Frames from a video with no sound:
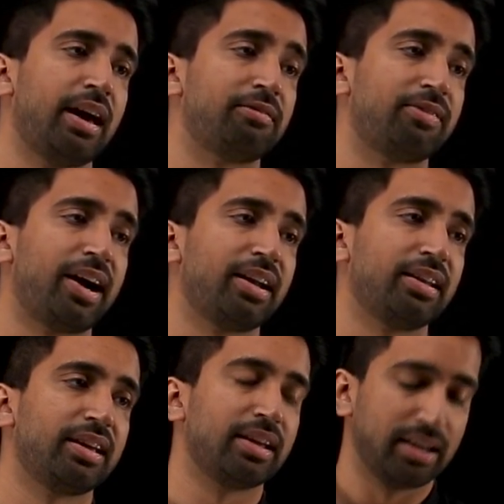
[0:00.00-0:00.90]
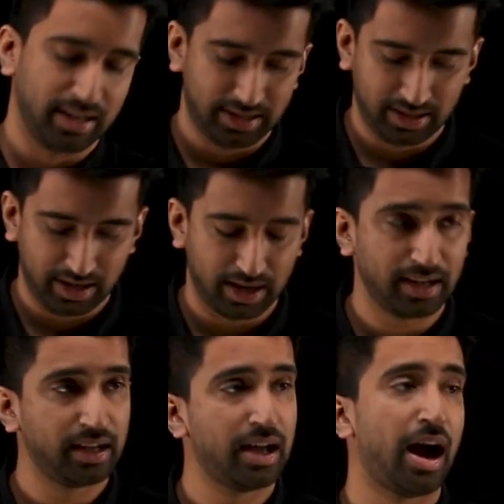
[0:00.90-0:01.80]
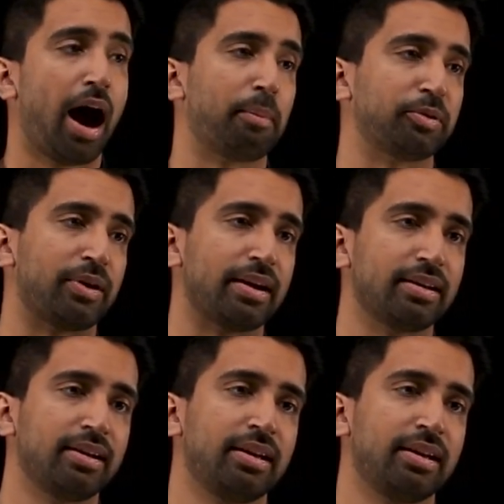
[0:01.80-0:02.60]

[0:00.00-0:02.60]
and finally, operate.